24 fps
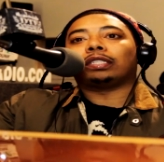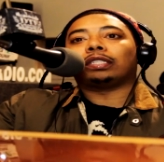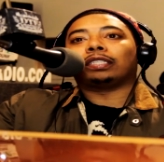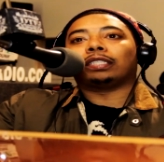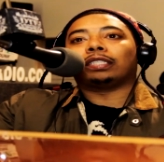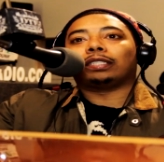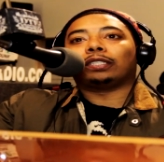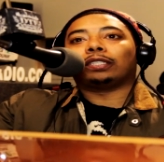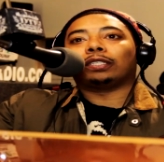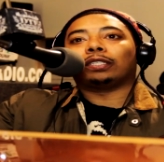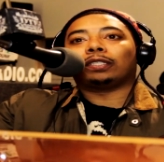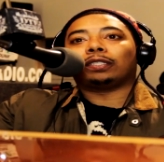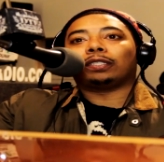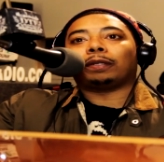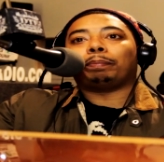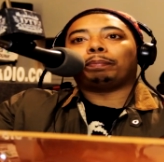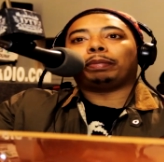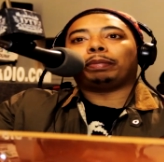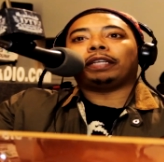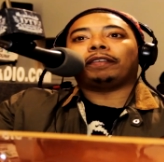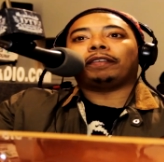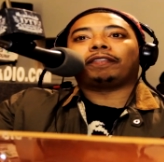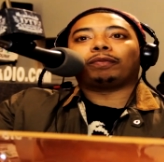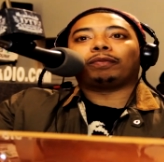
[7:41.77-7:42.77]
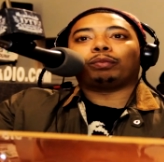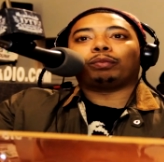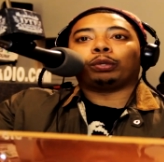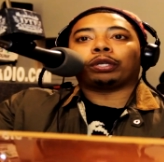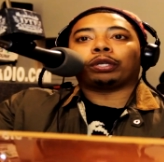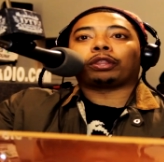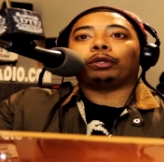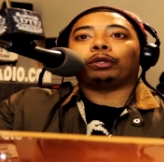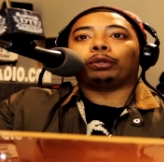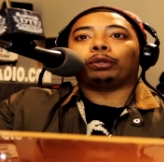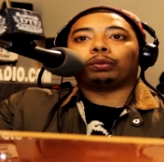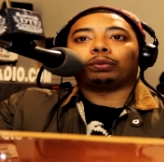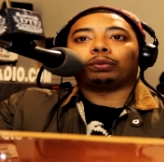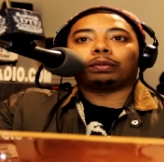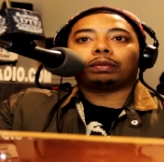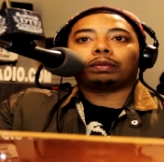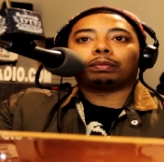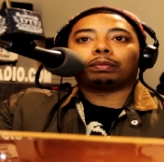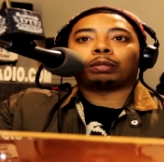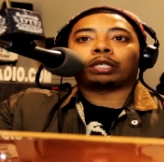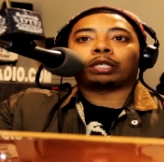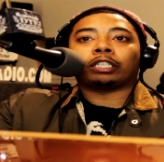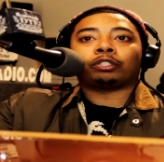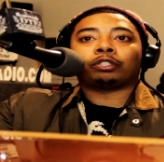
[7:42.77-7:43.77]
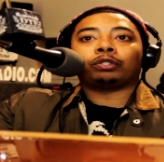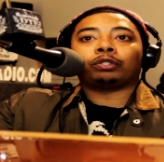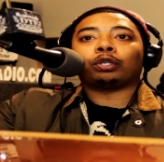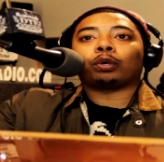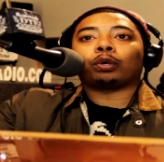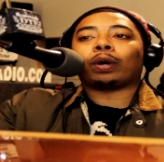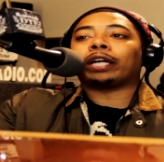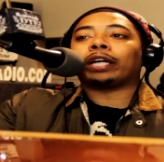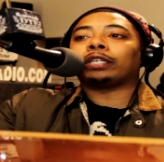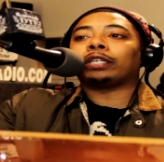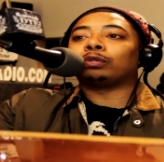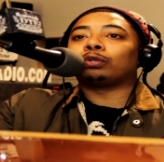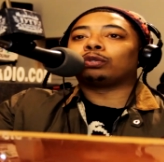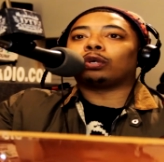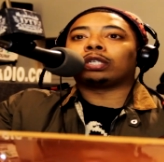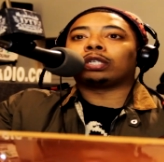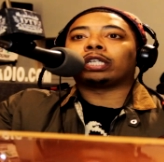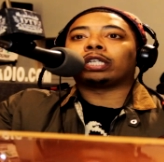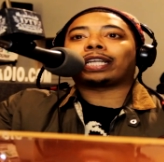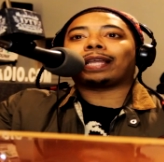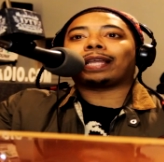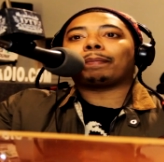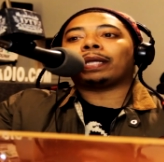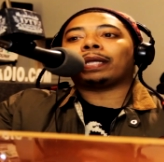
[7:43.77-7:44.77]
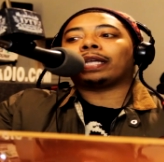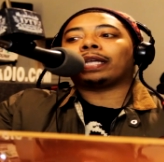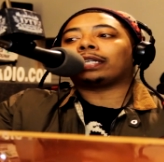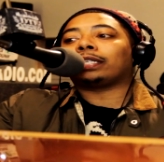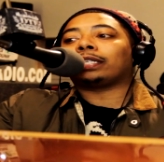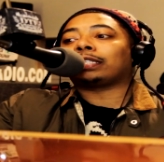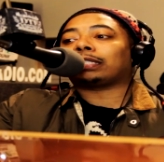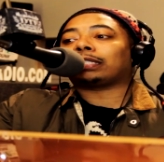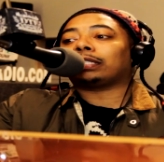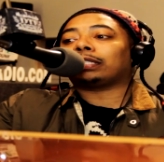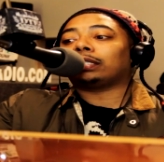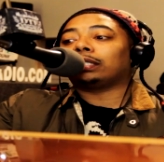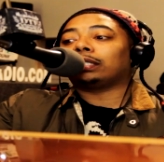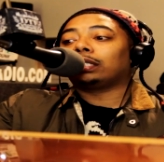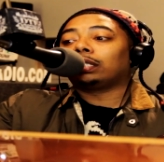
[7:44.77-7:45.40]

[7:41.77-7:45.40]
the, the, the beef with you because you know why you're gonna look at me and listen